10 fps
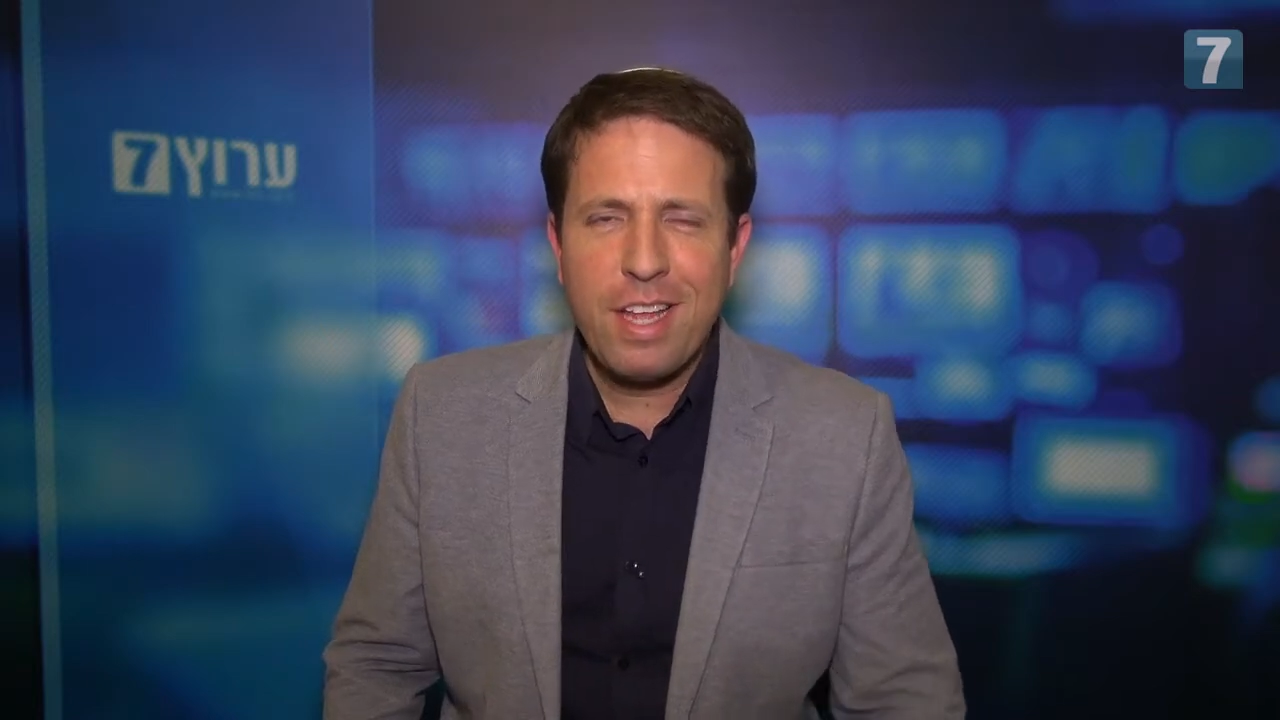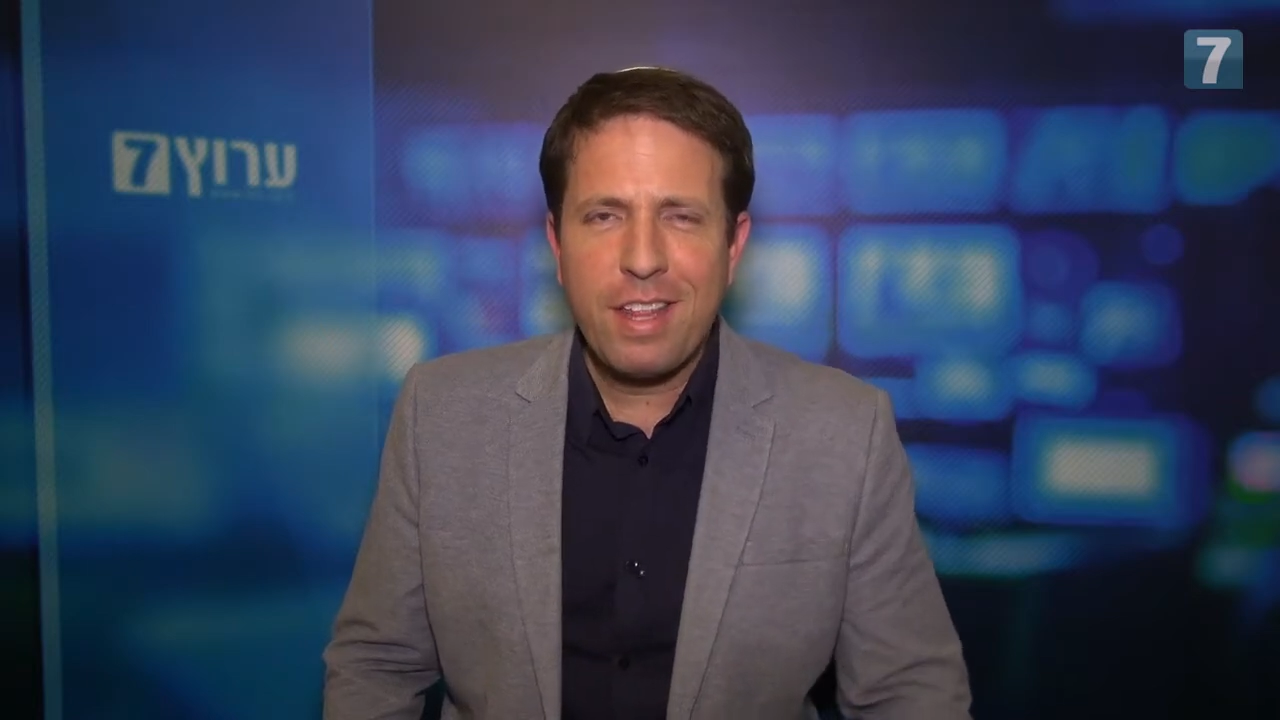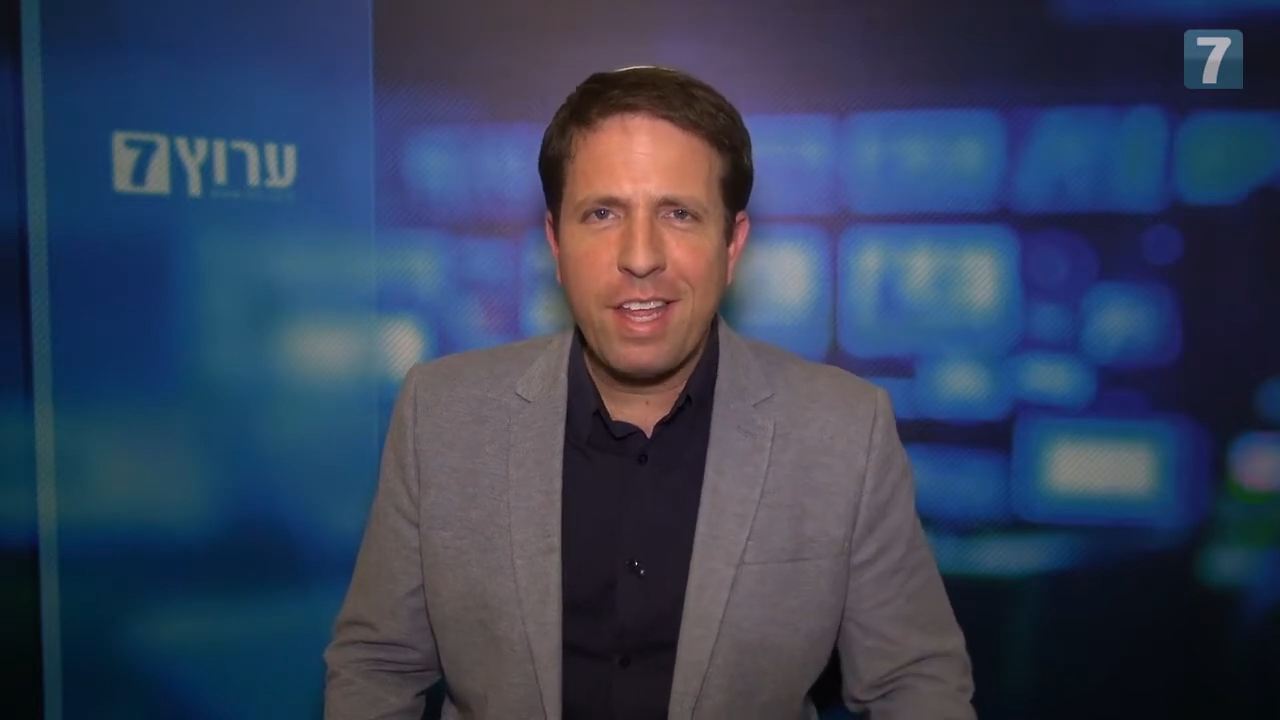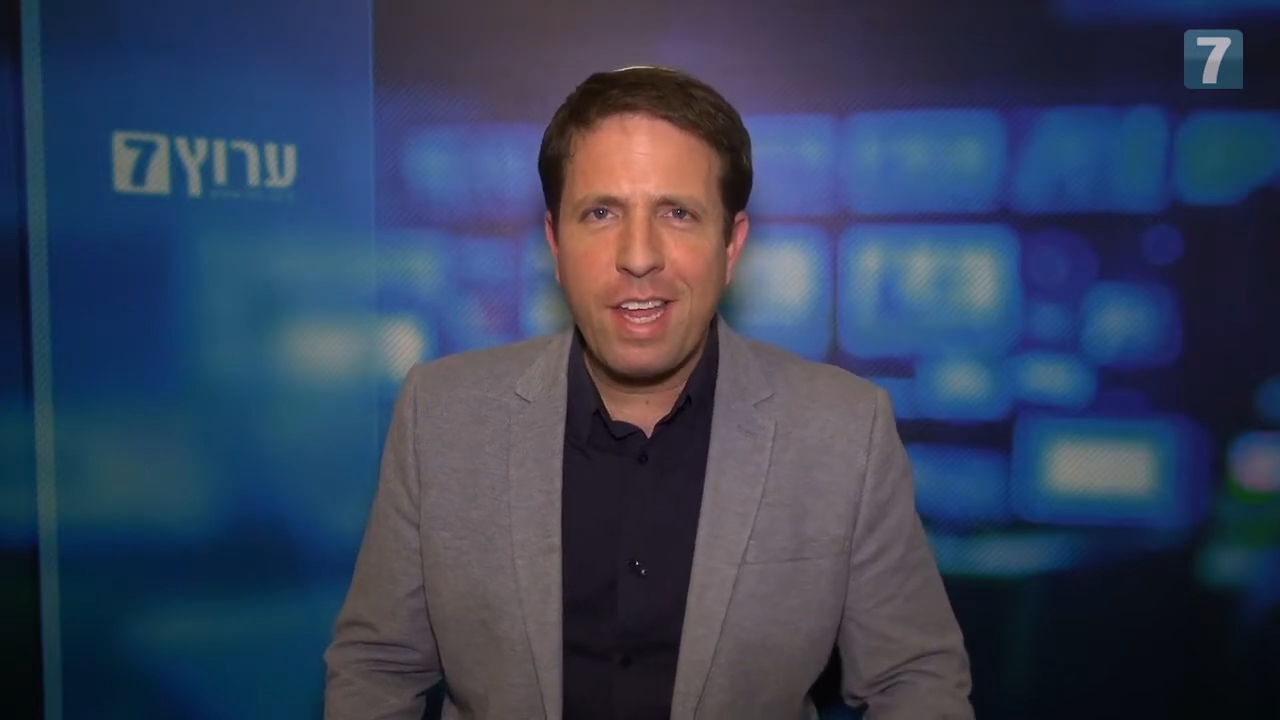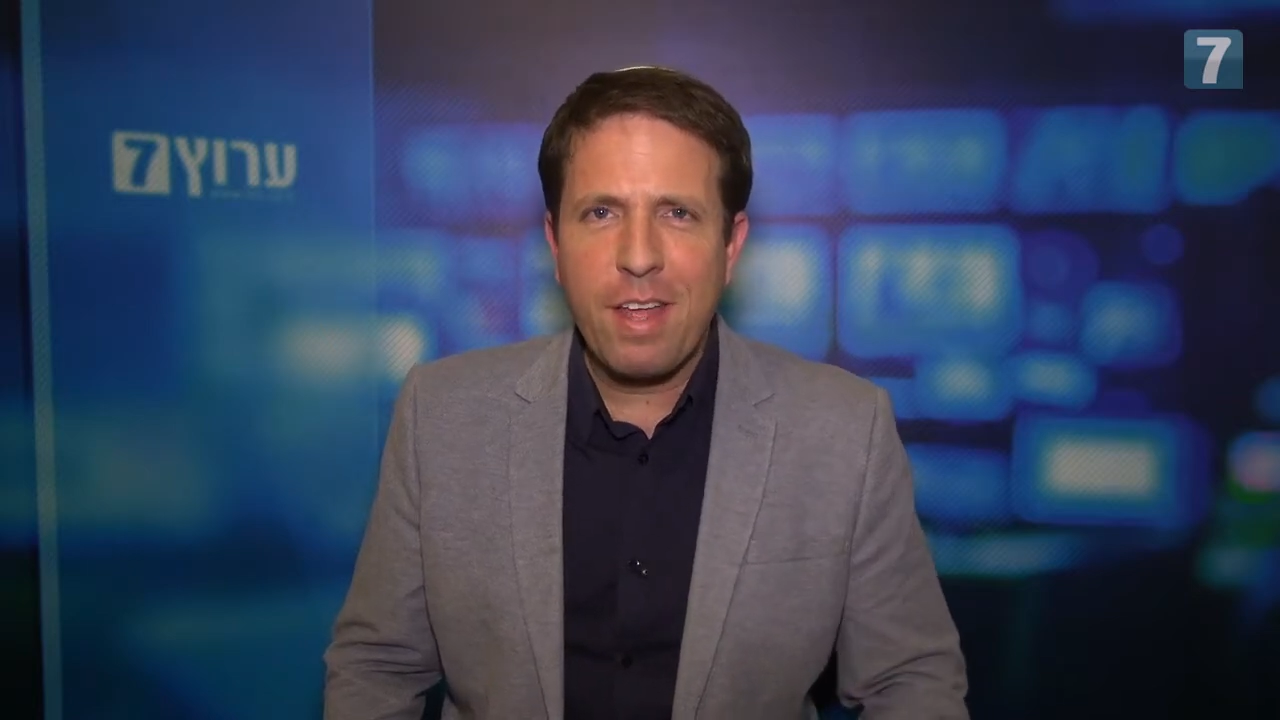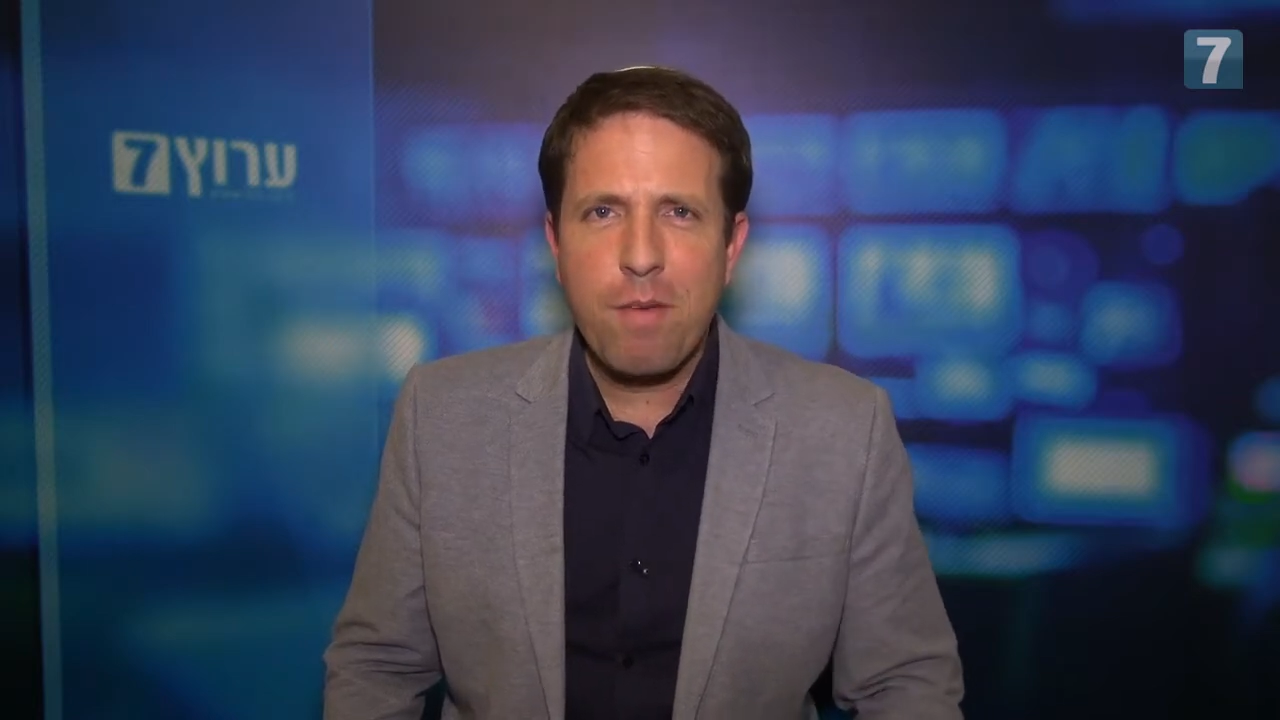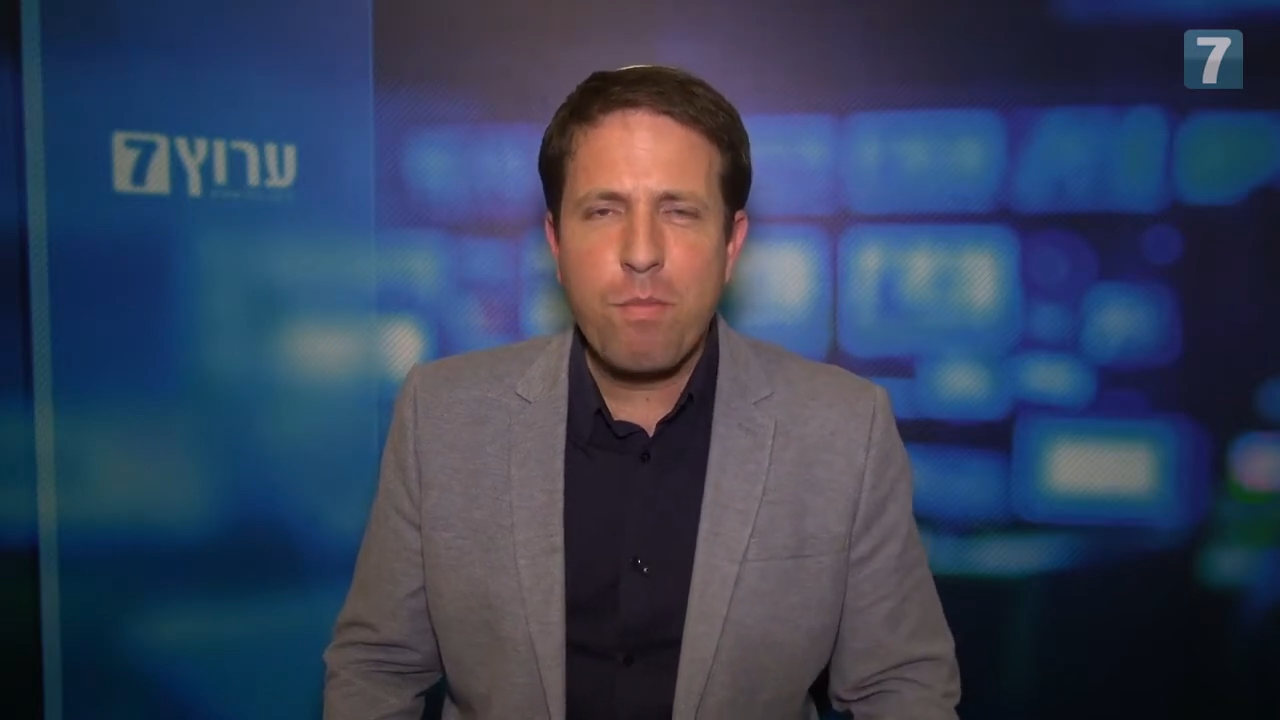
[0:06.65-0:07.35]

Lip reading: the